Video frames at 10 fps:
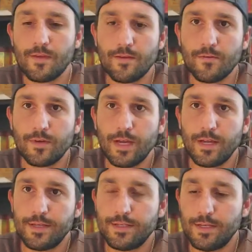Okay,
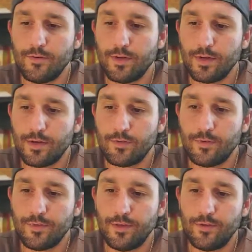continuing on
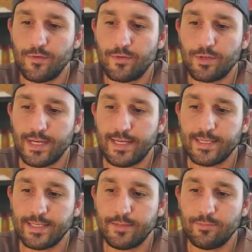with the universe as
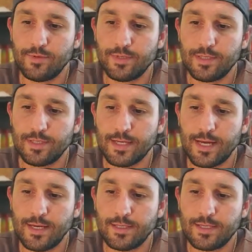symbols and
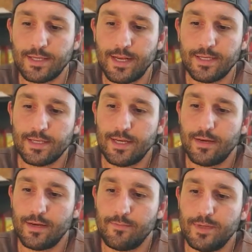signs, an essay
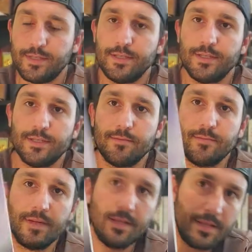on
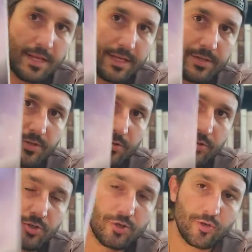mysticism in the Eastern
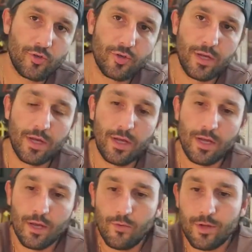Church.
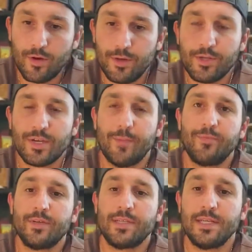We are in
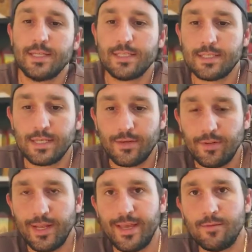chapter six,
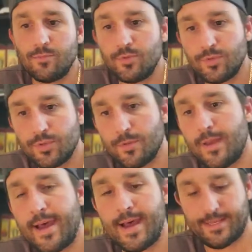entitled "Animals
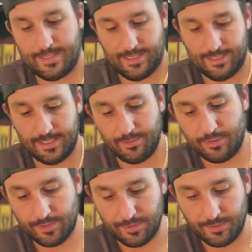as
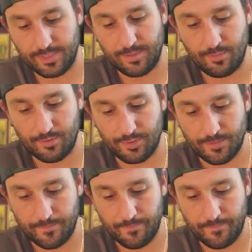Symbols." Symbols.